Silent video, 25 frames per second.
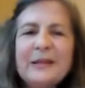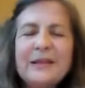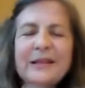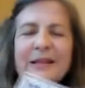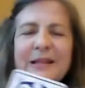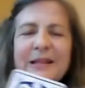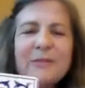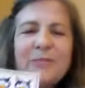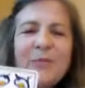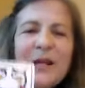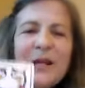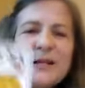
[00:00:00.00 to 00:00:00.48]

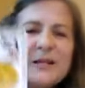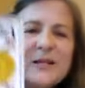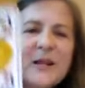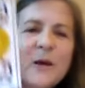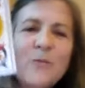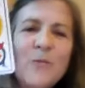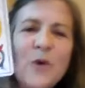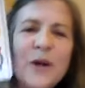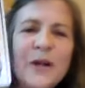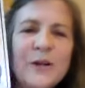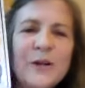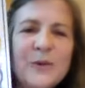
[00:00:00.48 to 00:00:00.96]
this means
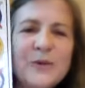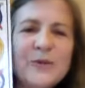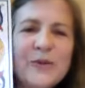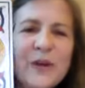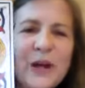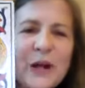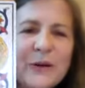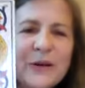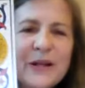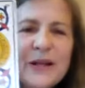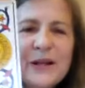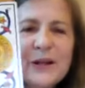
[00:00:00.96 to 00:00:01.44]
someone who's
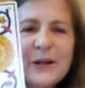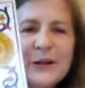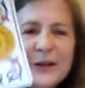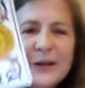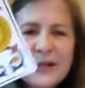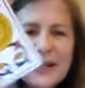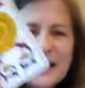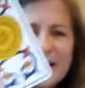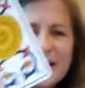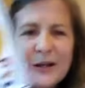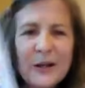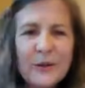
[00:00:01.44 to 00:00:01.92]
very
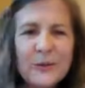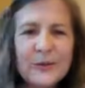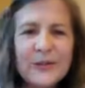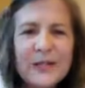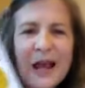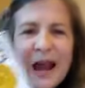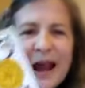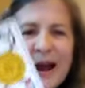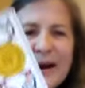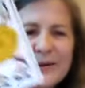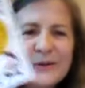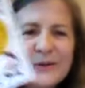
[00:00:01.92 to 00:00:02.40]
good and knows
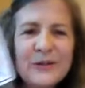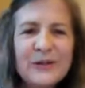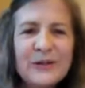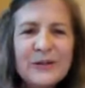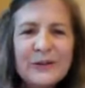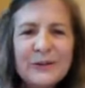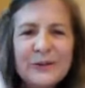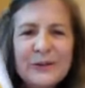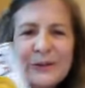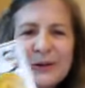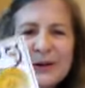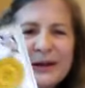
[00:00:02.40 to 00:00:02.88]
how
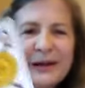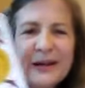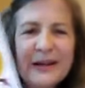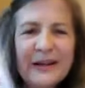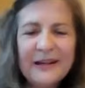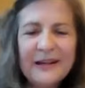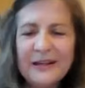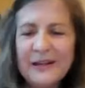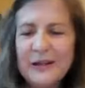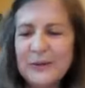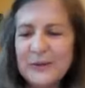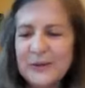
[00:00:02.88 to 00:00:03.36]
to
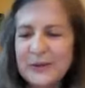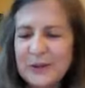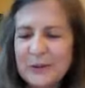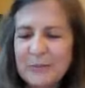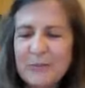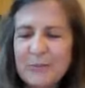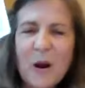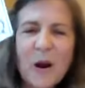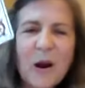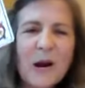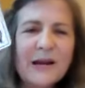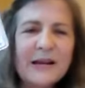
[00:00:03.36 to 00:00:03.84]
use the
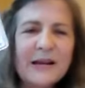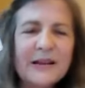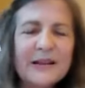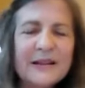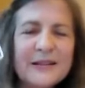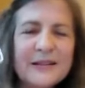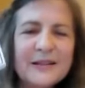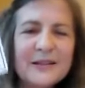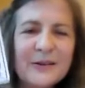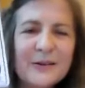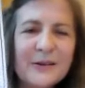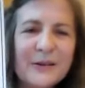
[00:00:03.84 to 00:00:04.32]

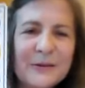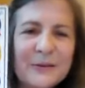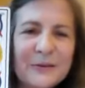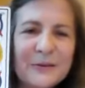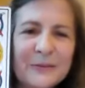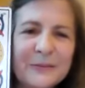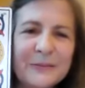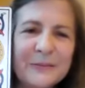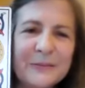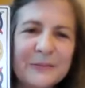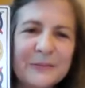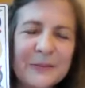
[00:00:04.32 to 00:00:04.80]
markets or
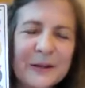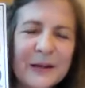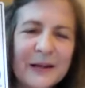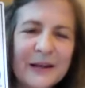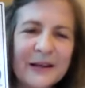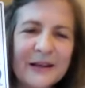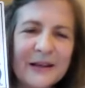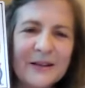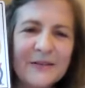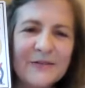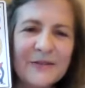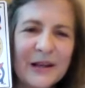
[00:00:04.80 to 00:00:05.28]

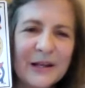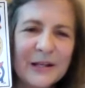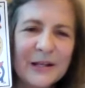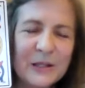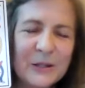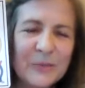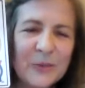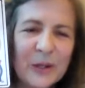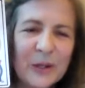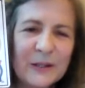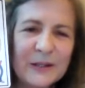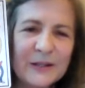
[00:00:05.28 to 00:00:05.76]

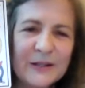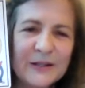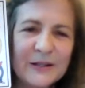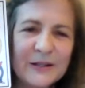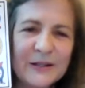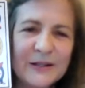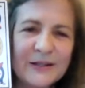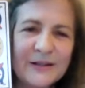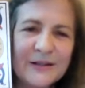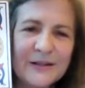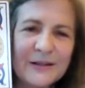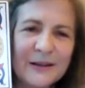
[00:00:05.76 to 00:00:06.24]
investments,
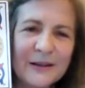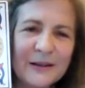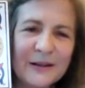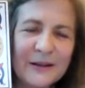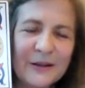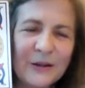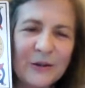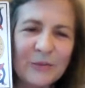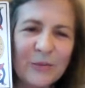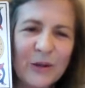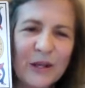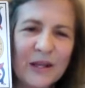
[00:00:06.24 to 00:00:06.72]

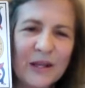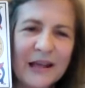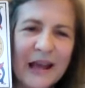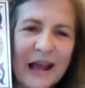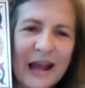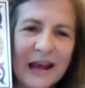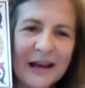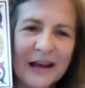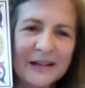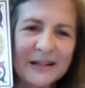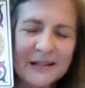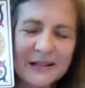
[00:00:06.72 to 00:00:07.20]
could be
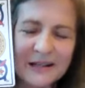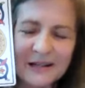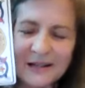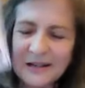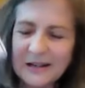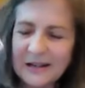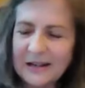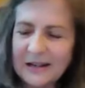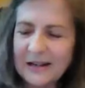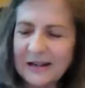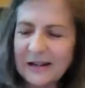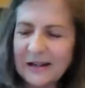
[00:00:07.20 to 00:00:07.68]
that.
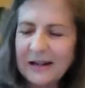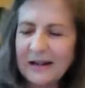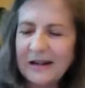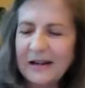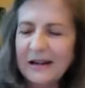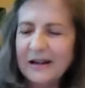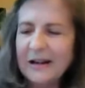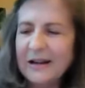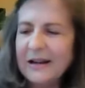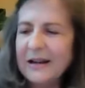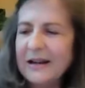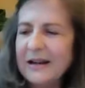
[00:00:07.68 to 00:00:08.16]

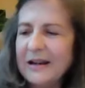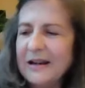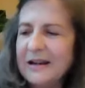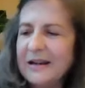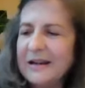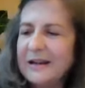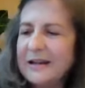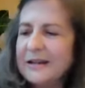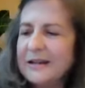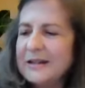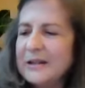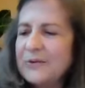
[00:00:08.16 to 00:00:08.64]

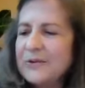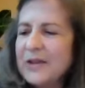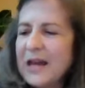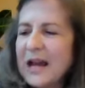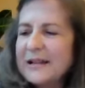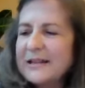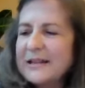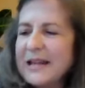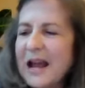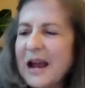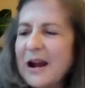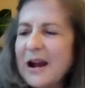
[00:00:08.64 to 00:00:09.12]
So
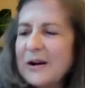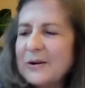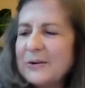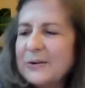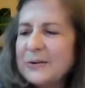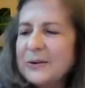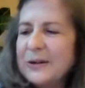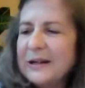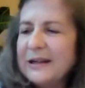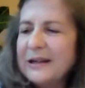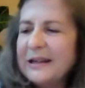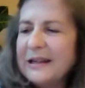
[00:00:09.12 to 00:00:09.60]
that's
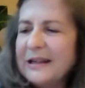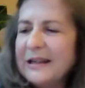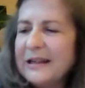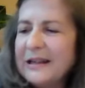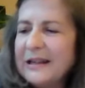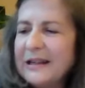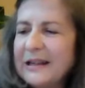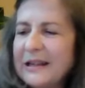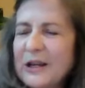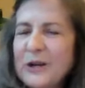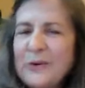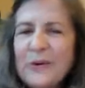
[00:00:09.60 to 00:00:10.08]
how
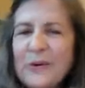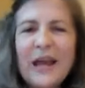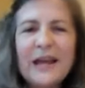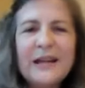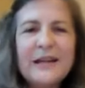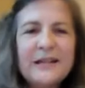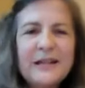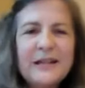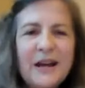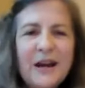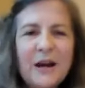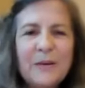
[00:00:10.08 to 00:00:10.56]
you
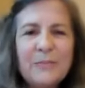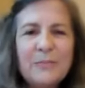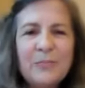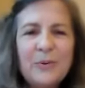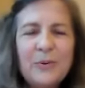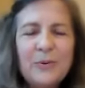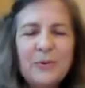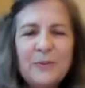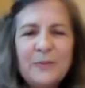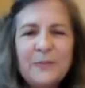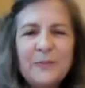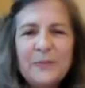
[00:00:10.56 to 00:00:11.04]
end up
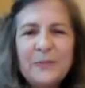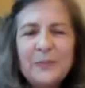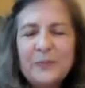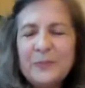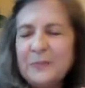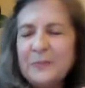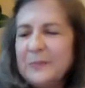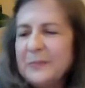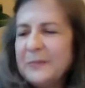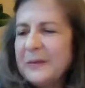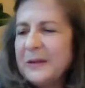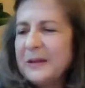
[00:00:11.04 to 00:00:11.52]

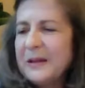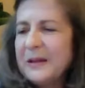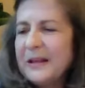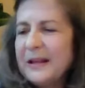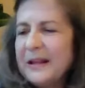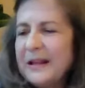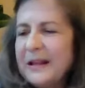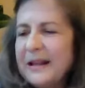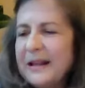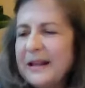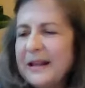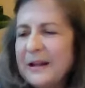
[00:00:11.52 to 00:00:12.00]

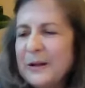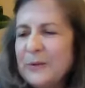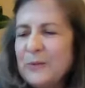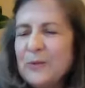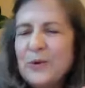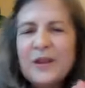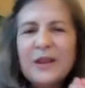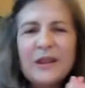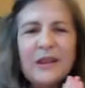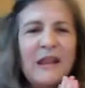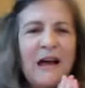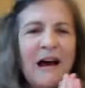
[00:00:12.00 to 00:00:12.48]

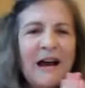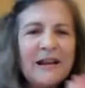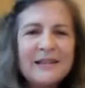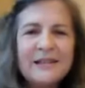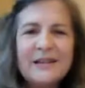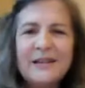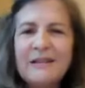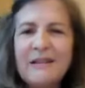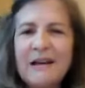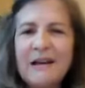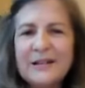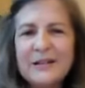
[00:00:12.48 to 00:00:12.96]
with
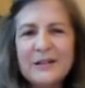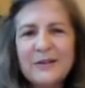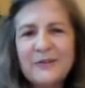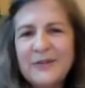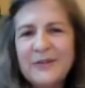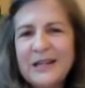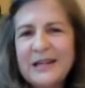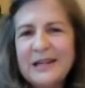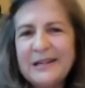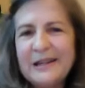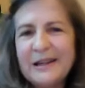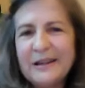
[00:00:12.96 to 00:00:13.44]
lots and lots of
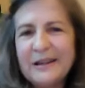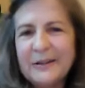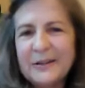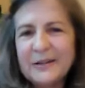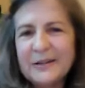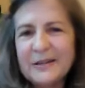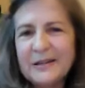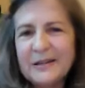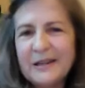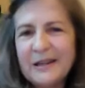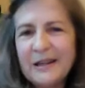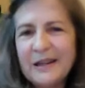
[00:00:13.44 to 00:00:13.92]

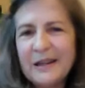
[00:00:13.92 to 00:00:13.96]
details.